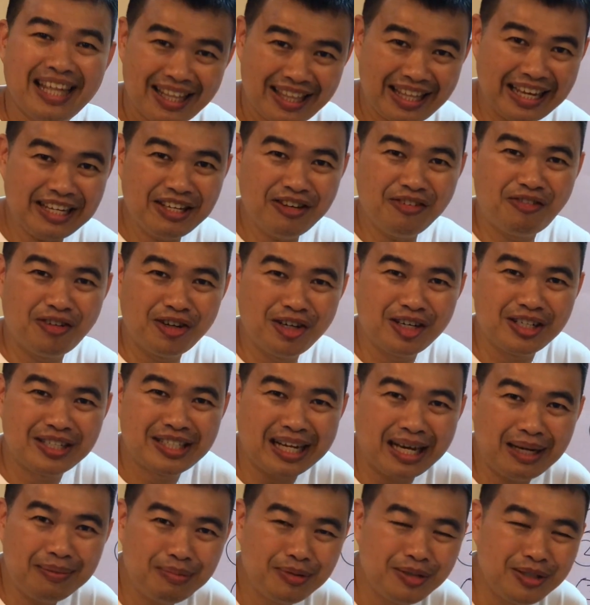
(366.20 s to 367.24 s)
Thank you for your
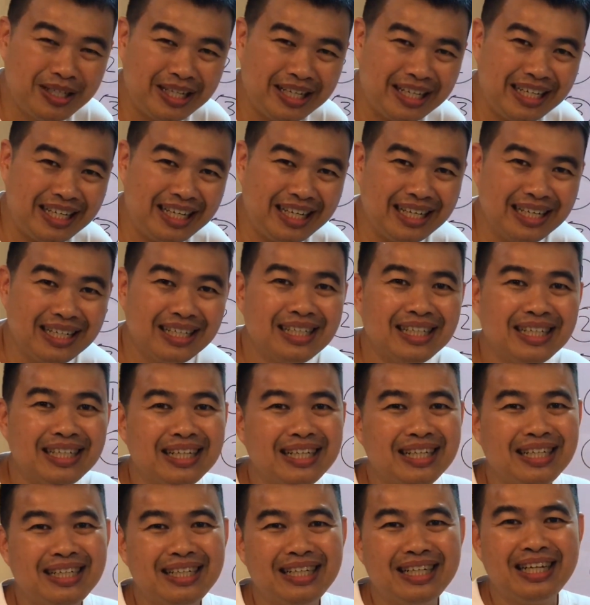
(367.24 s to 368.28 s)
time today.
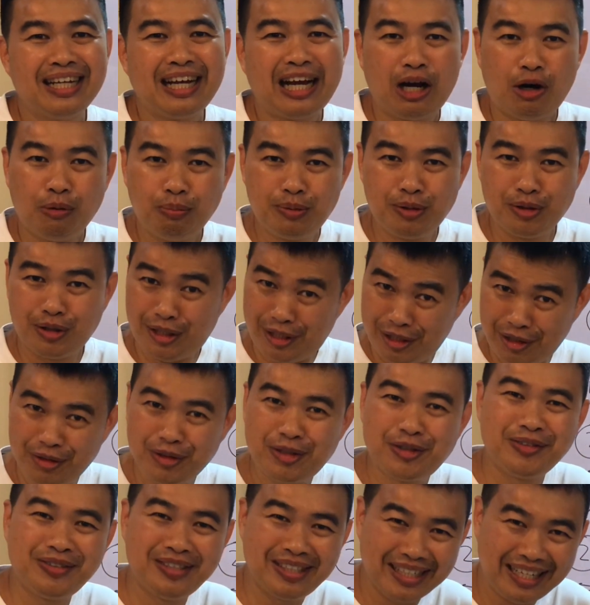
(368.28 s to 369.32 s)
I hope to see you
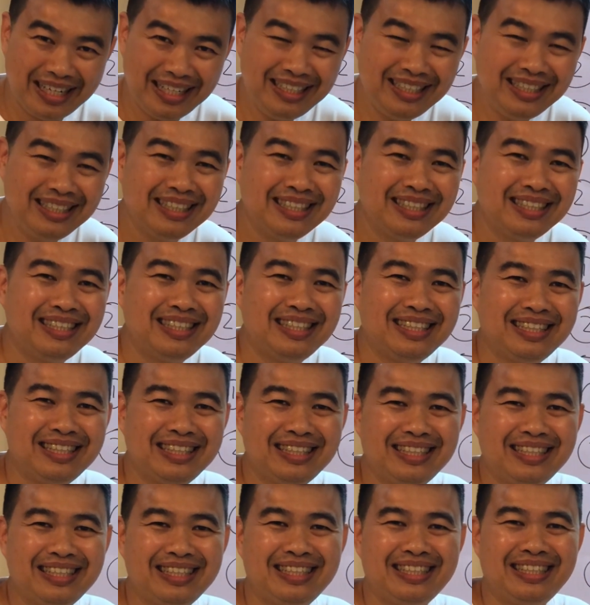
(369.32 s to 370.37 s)
soon again.
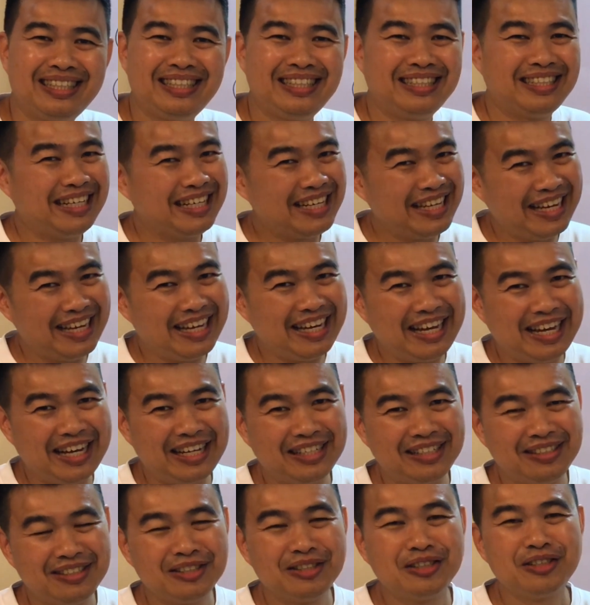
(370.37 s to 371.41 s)
Take care
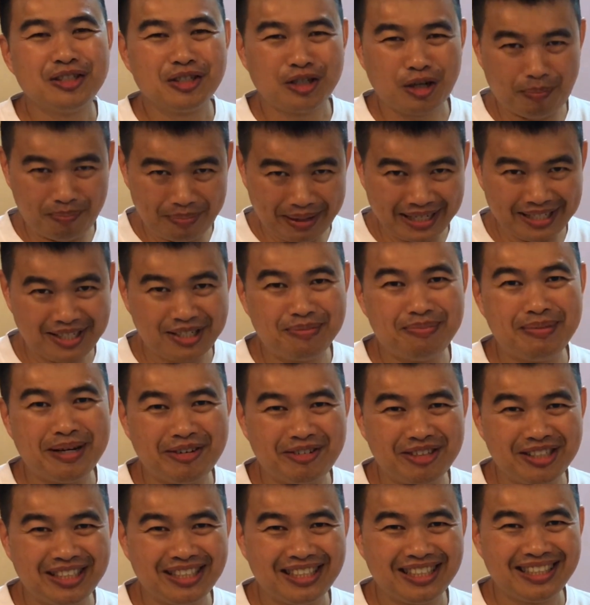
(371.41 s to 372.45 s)
and God bless your
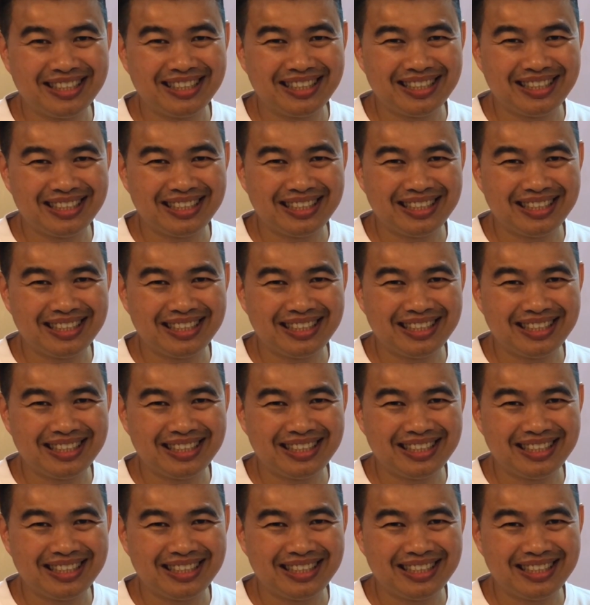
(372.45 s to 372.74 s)
marriage.